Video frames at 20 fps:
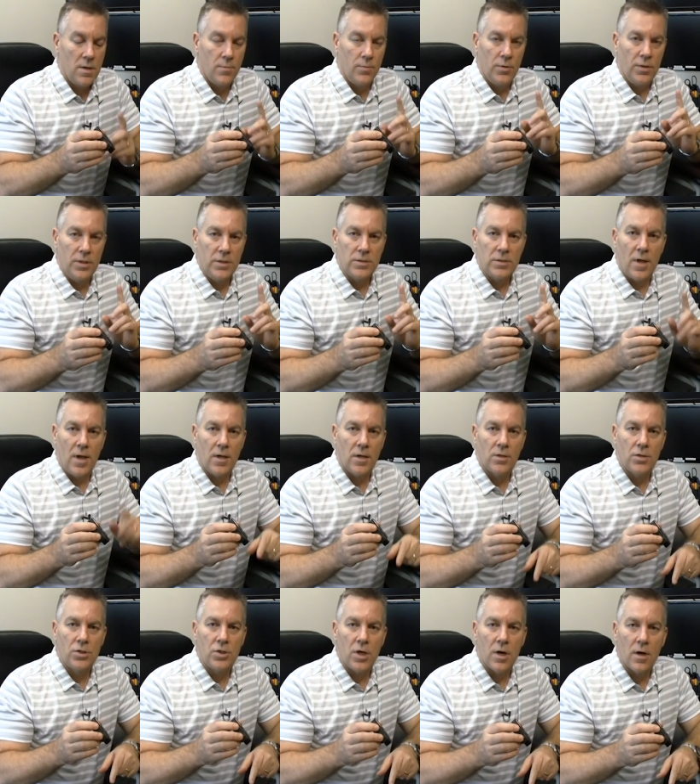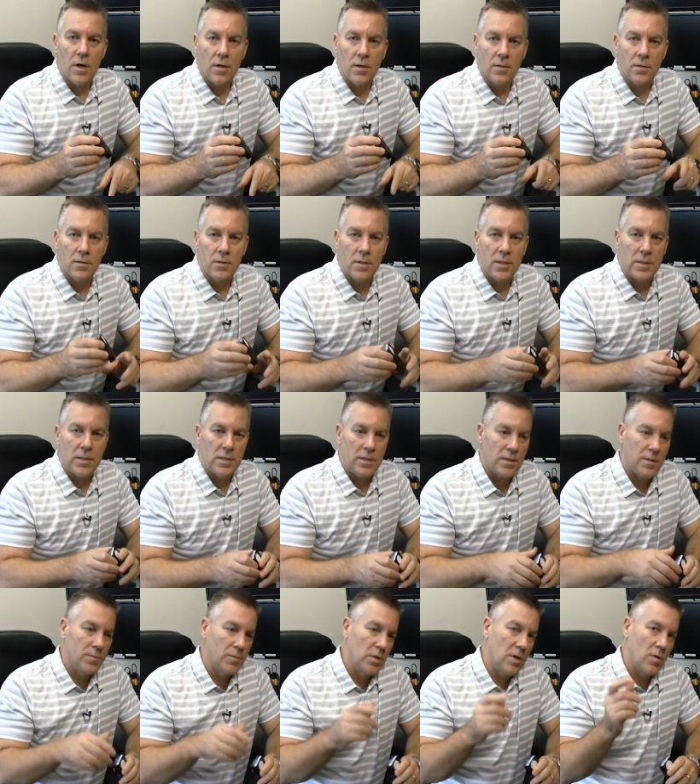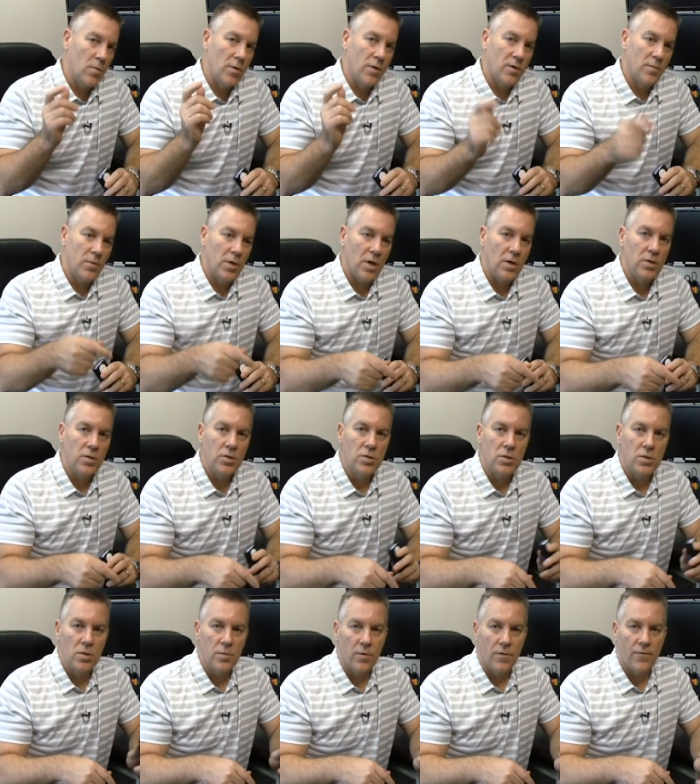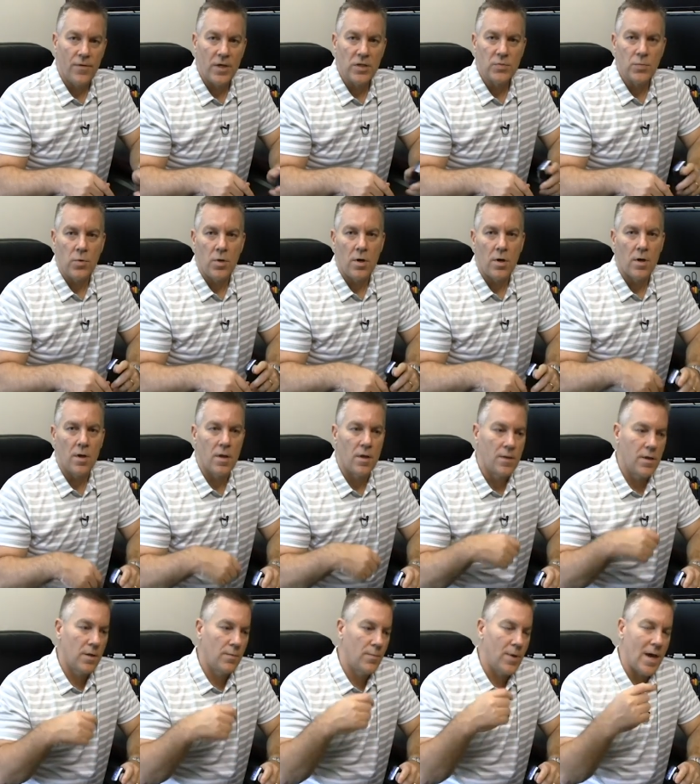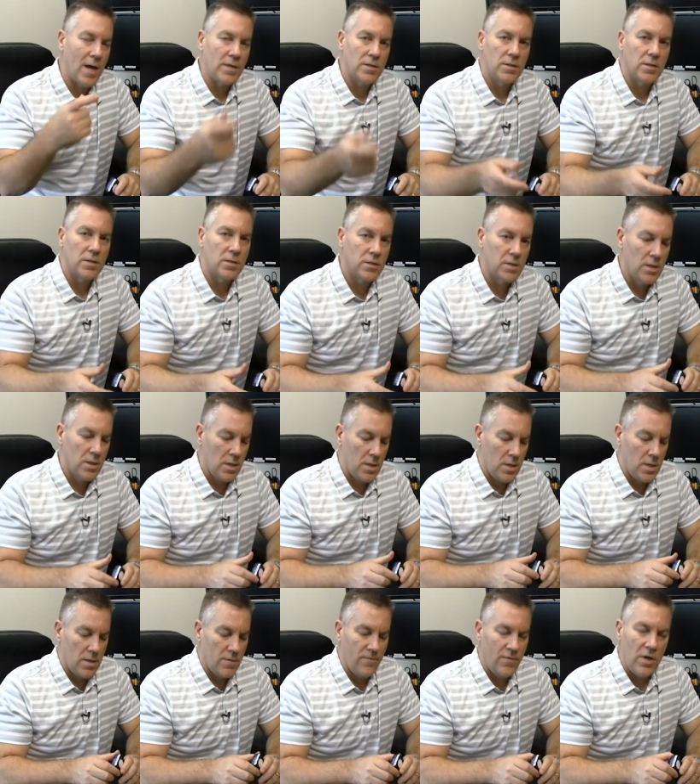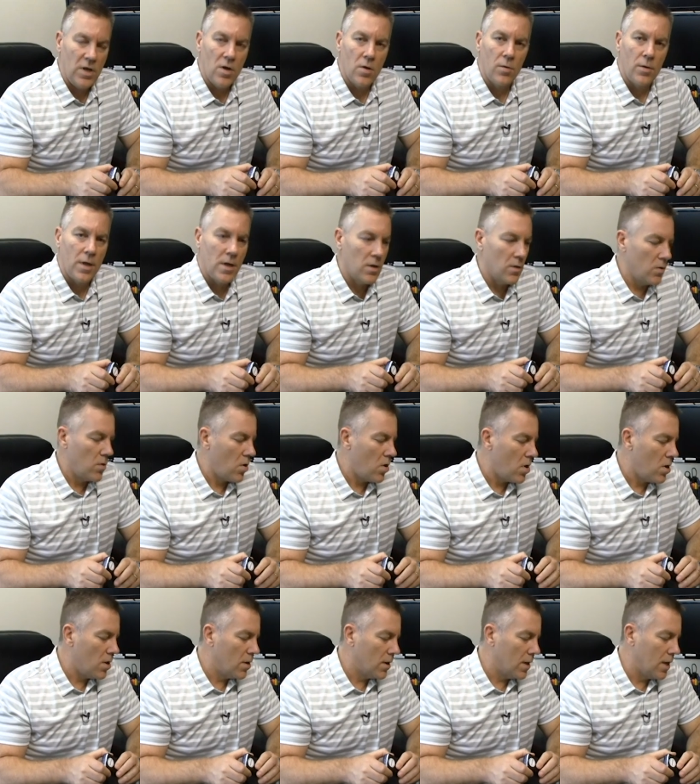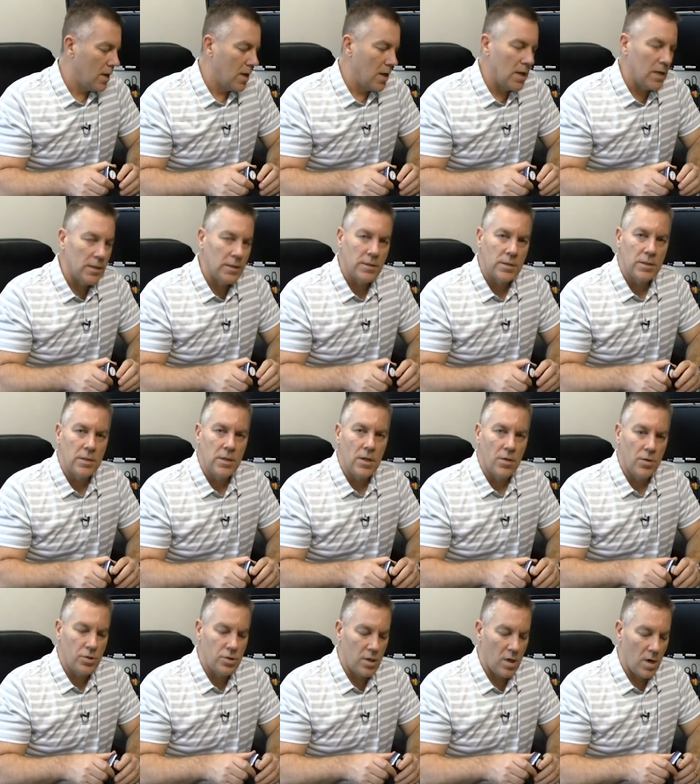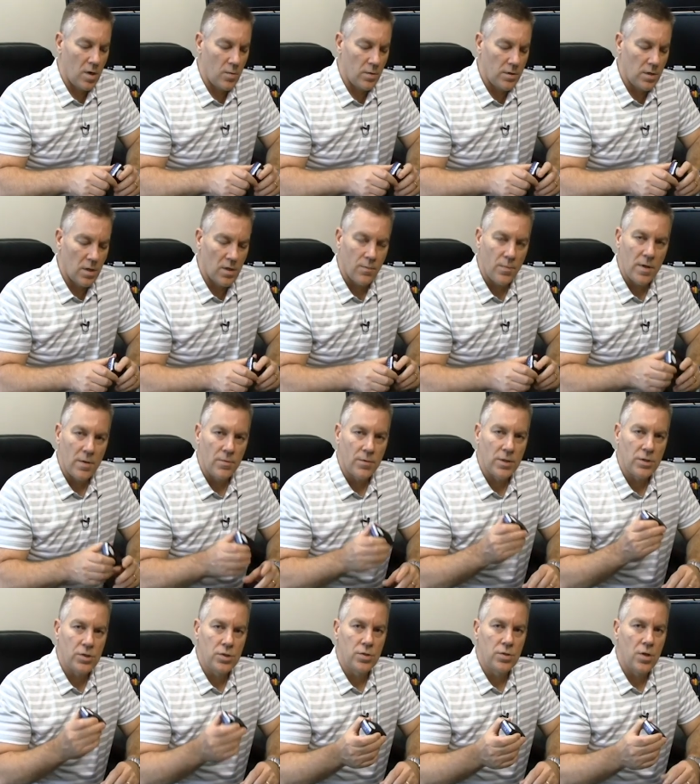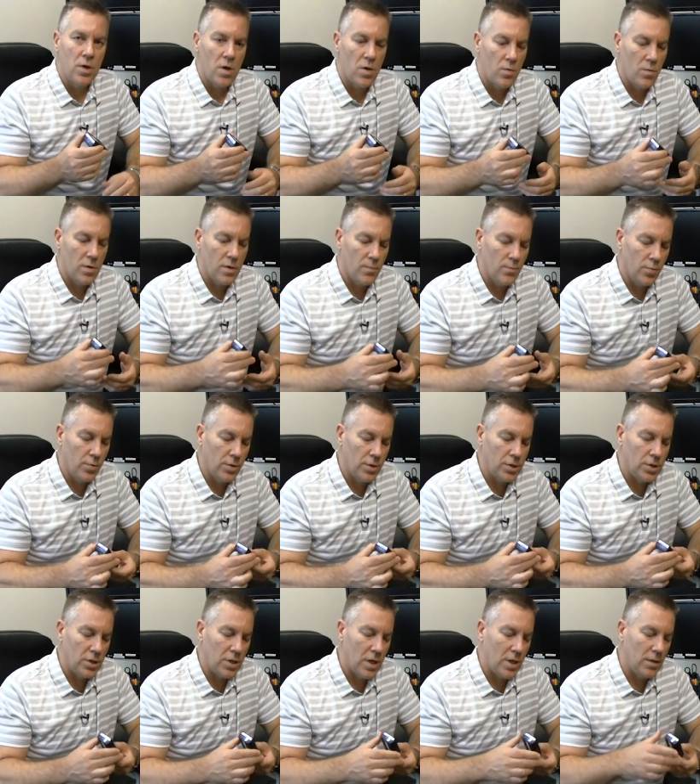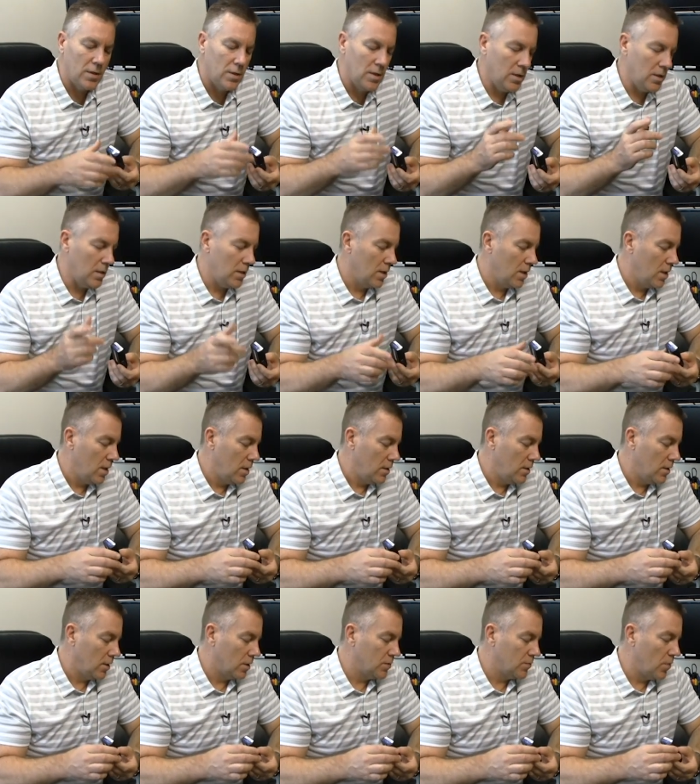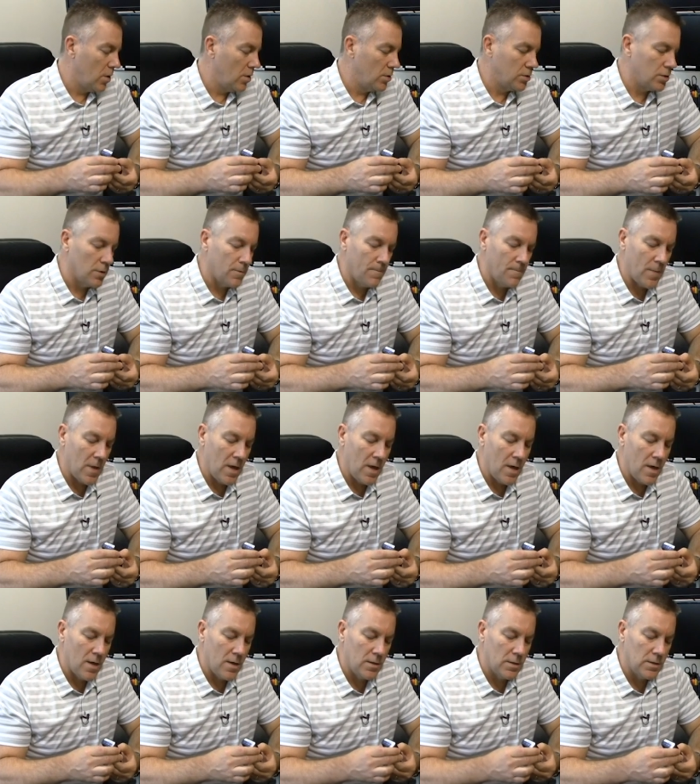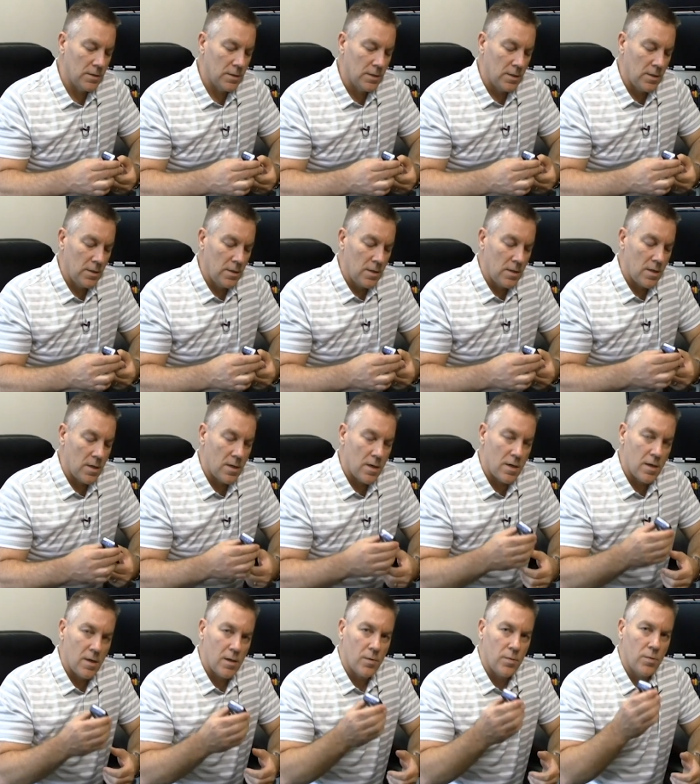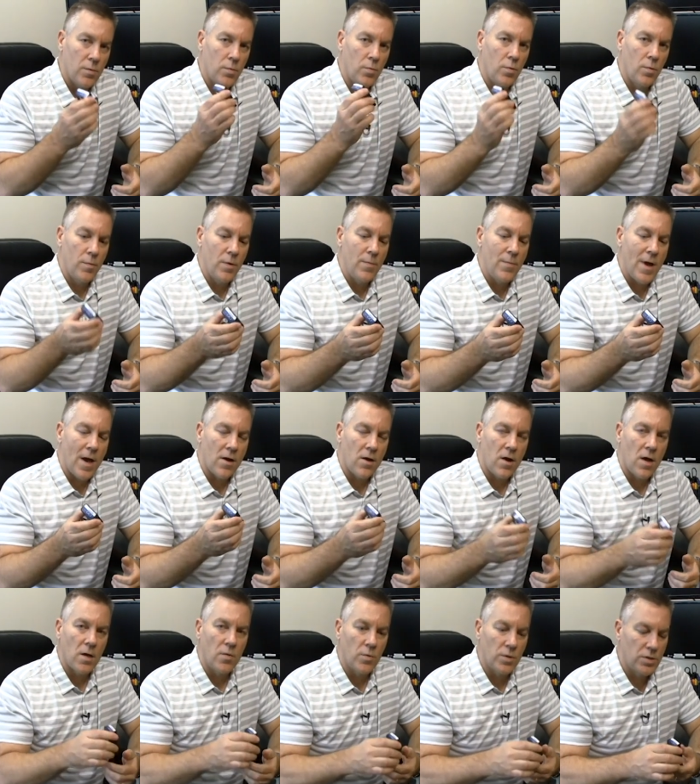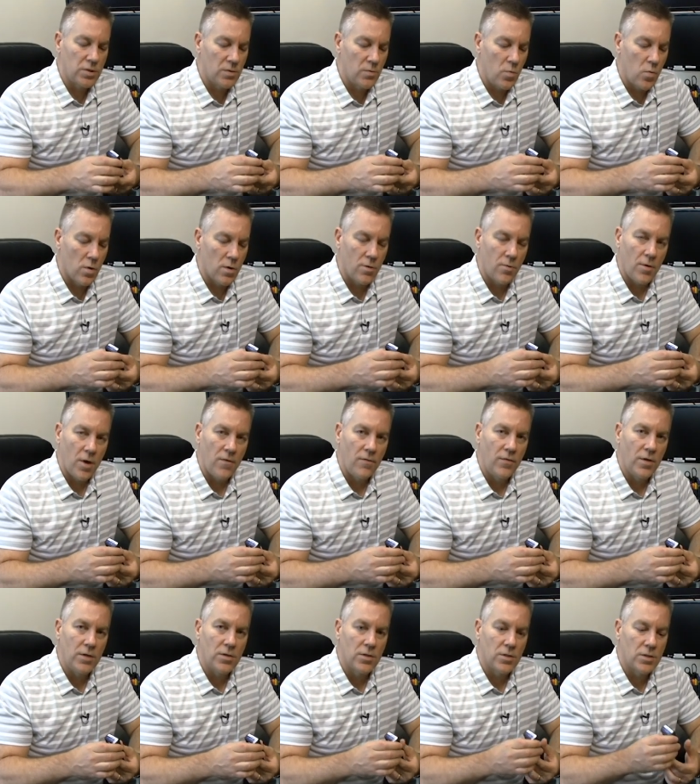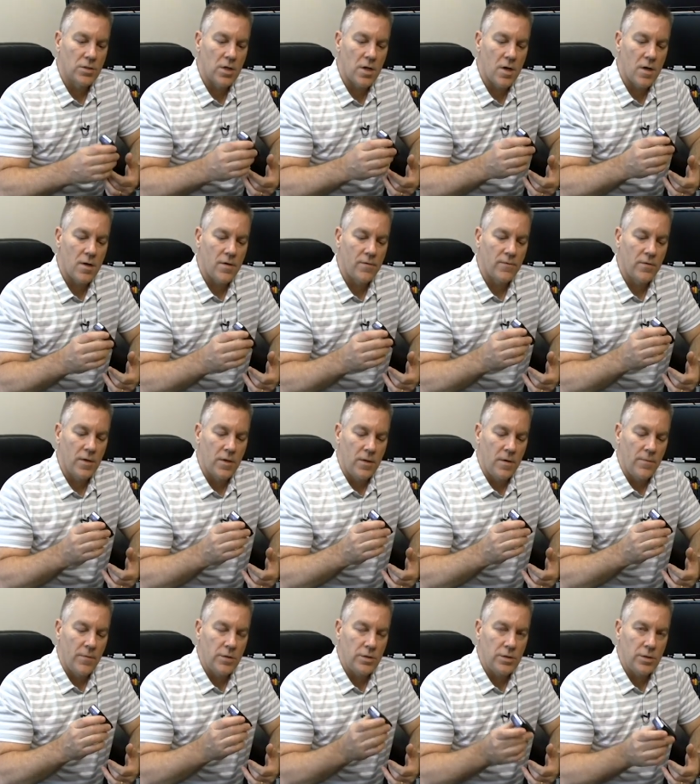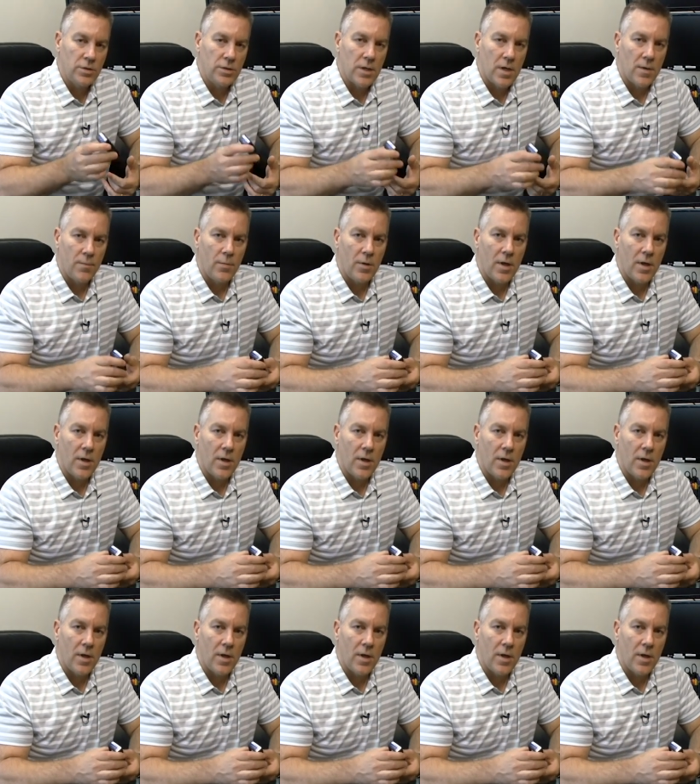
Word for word: please like and share, um, you know, whether it be on YouTube or Facebook, and then pass this video link along and, you know, share it with the other people that you know. We appreciate the, the exposure, and uh, we'll be back on with some more great features of the Geotab